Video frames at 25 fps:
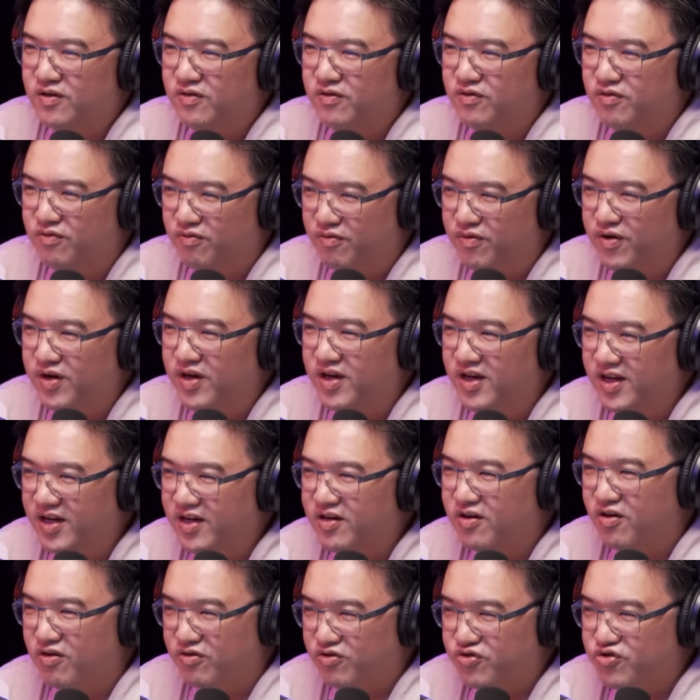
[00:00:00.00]
to really
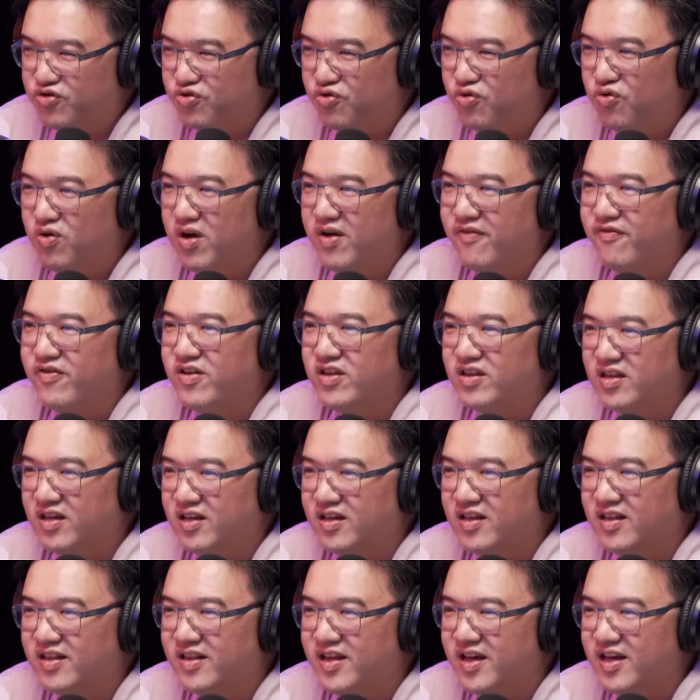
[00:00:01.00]
control
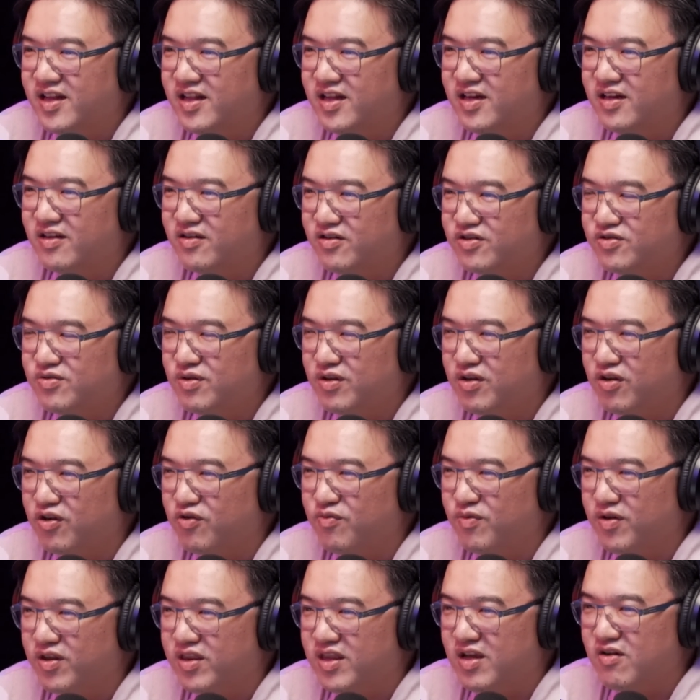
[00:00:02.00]
everything in there, because we're
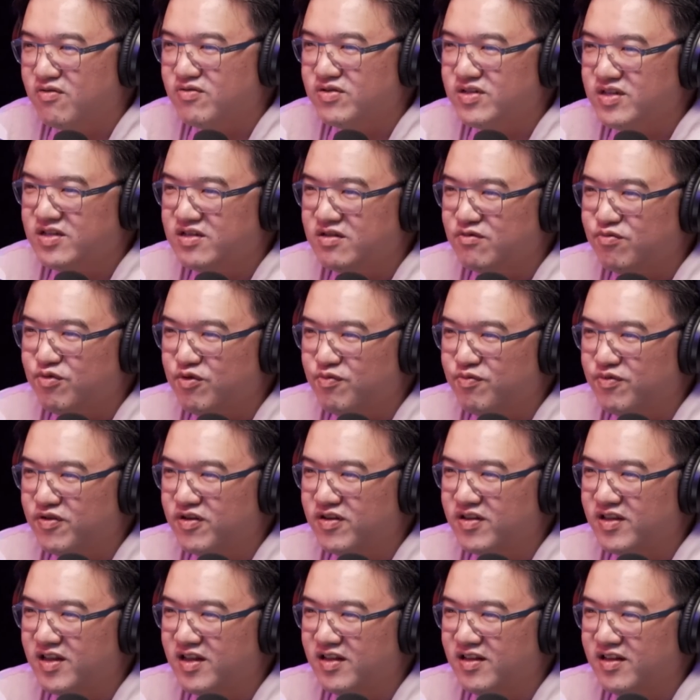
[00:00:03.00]
talking about thousands of people
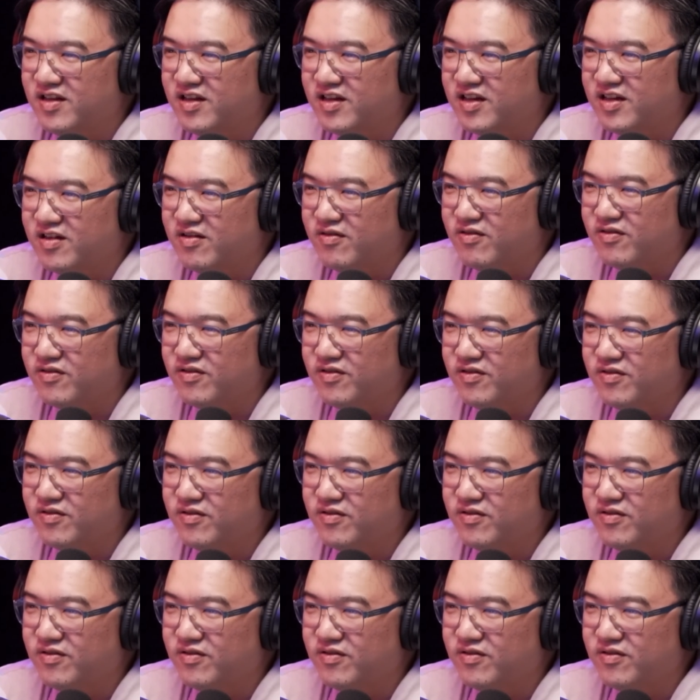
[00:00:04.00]
attending and all,